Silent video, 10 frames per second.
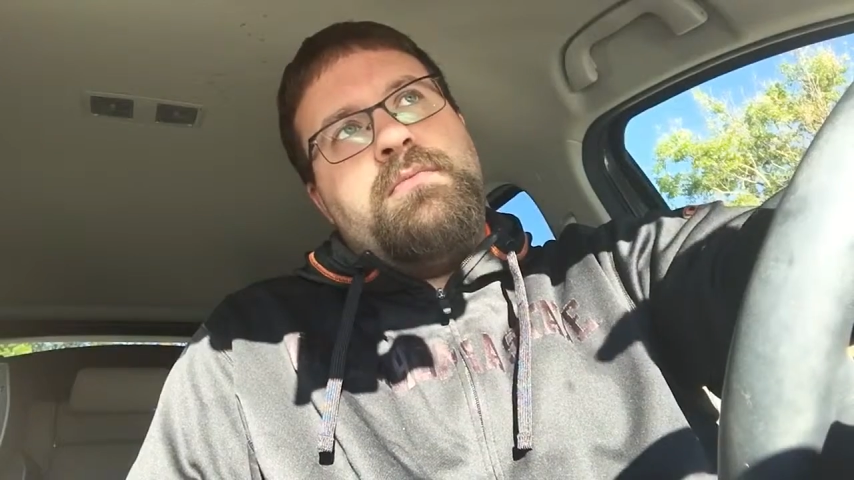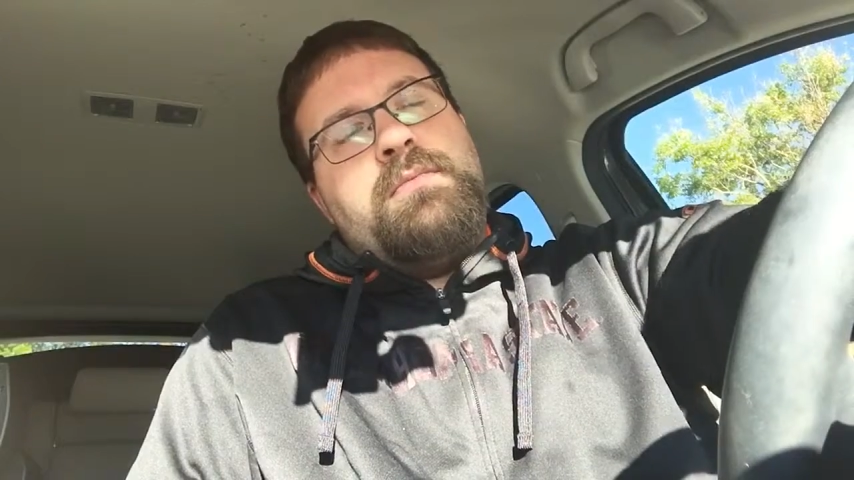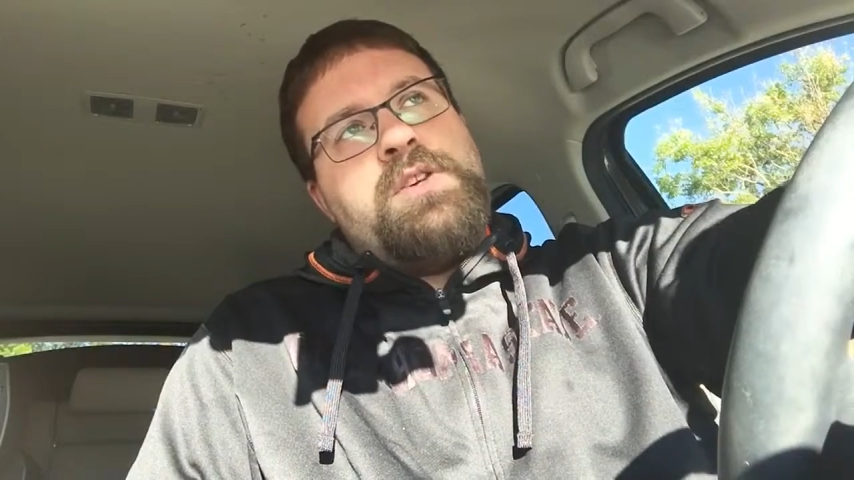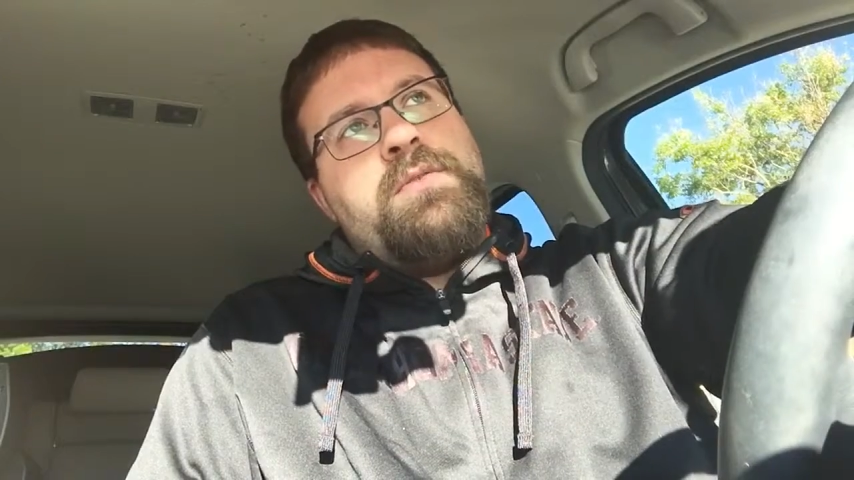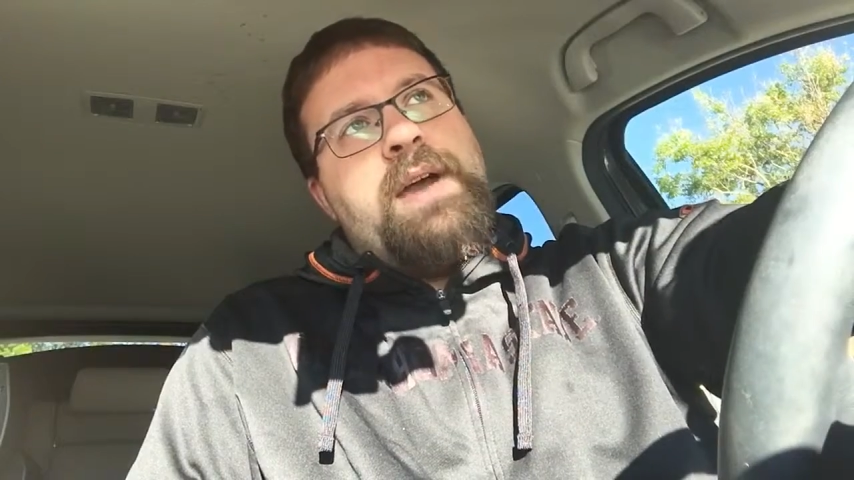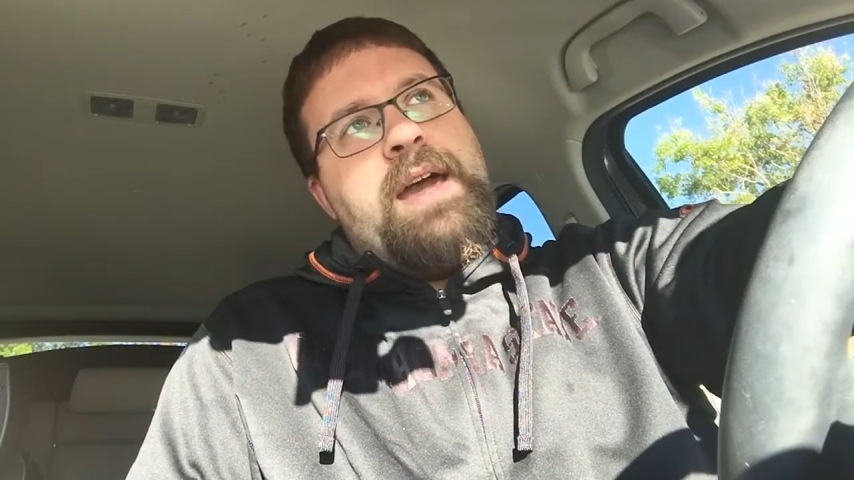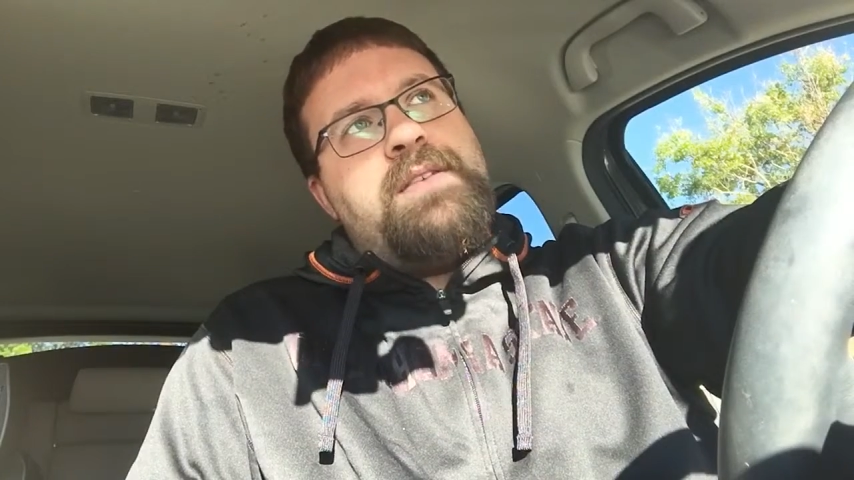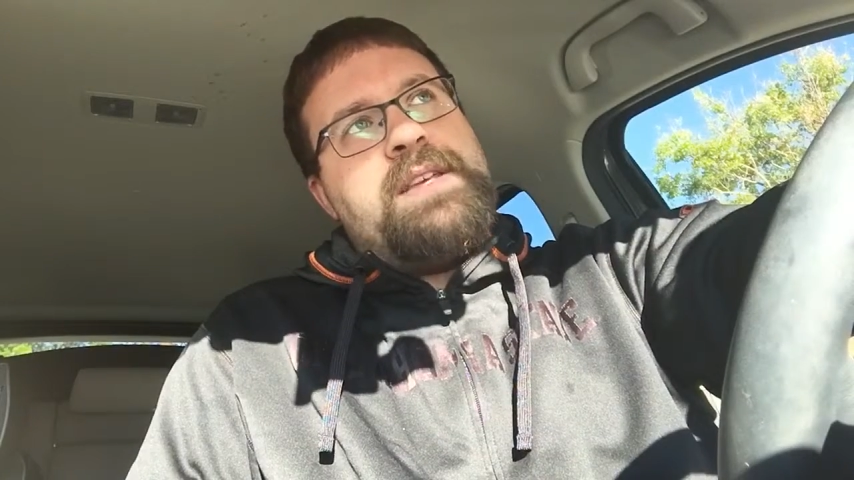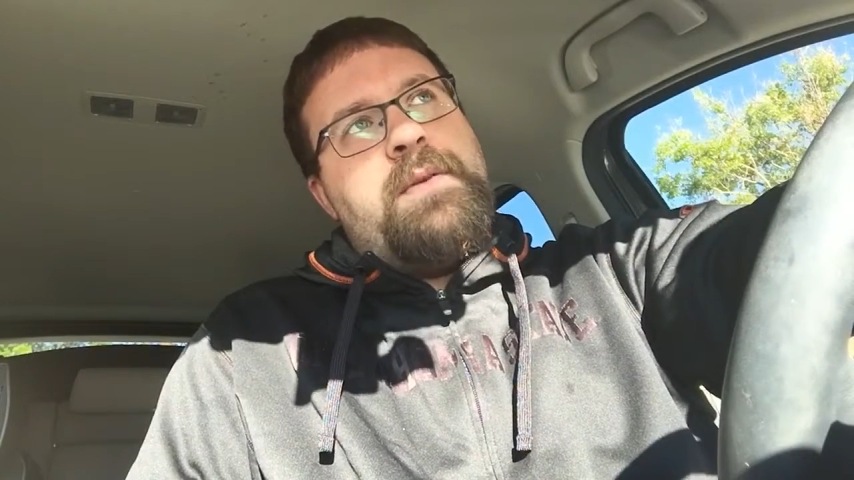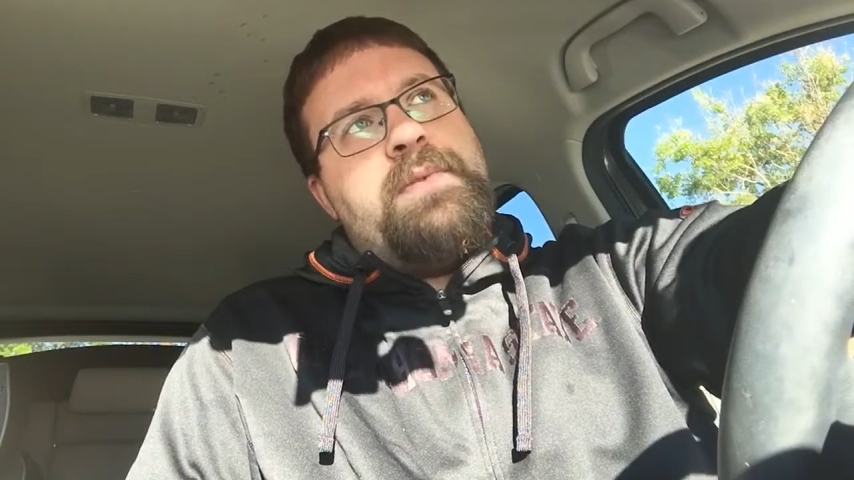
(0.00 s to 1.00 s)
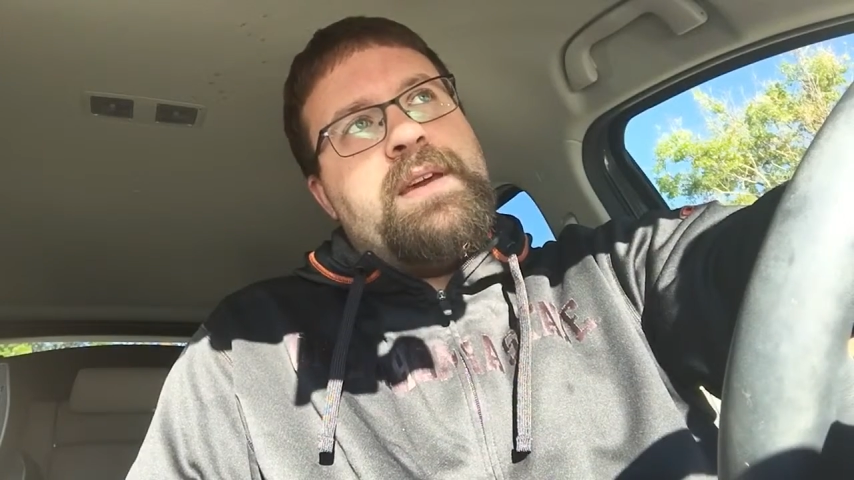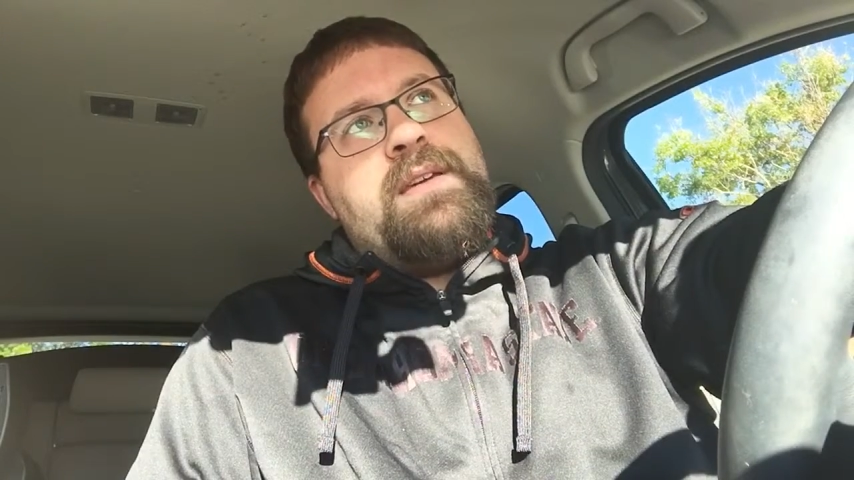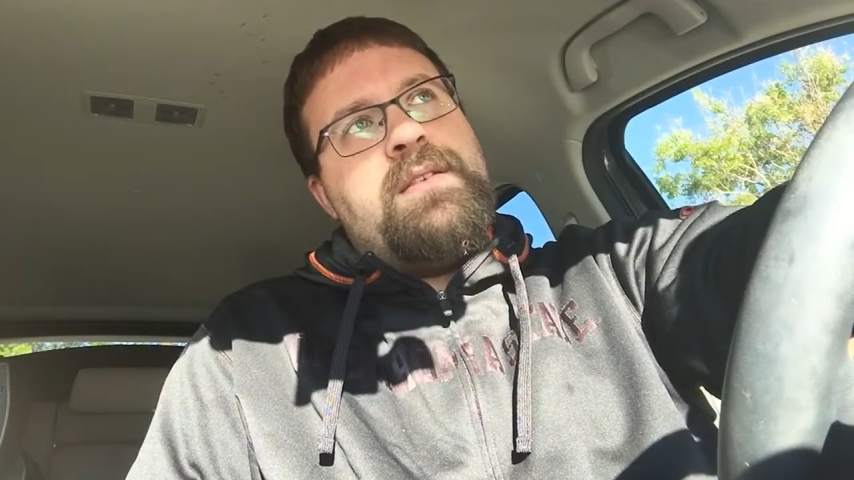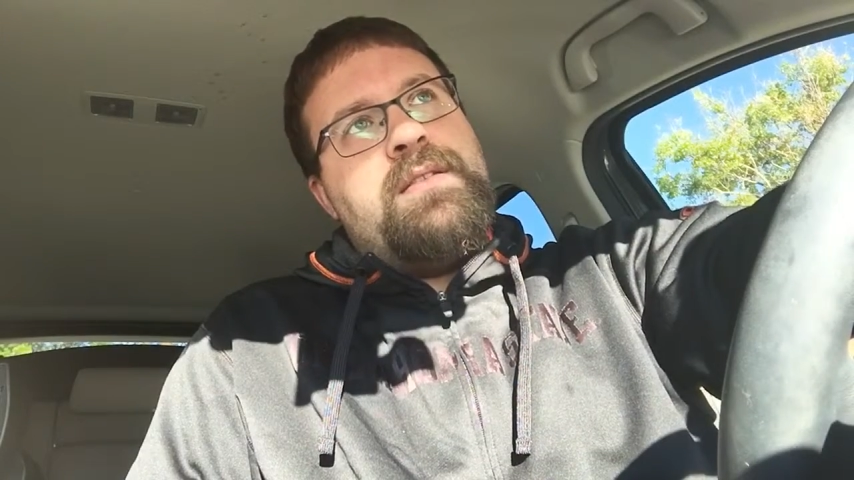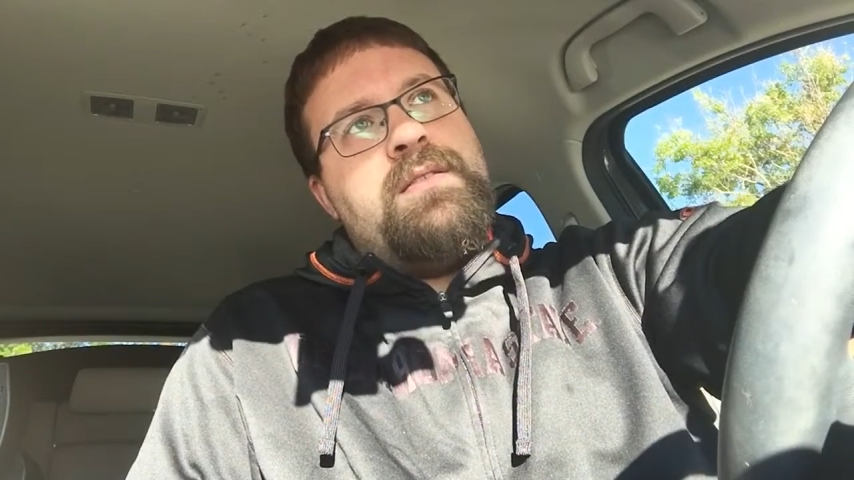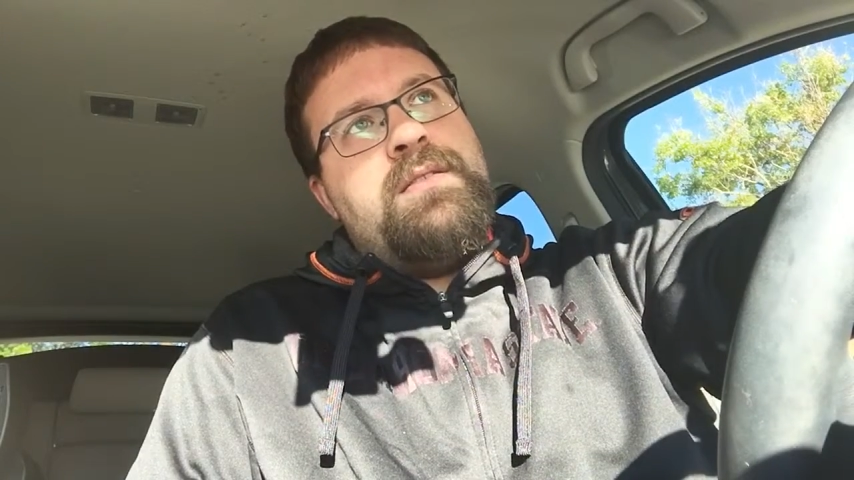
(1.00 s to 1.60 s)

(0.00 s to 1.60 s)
Marshall Mathers LP,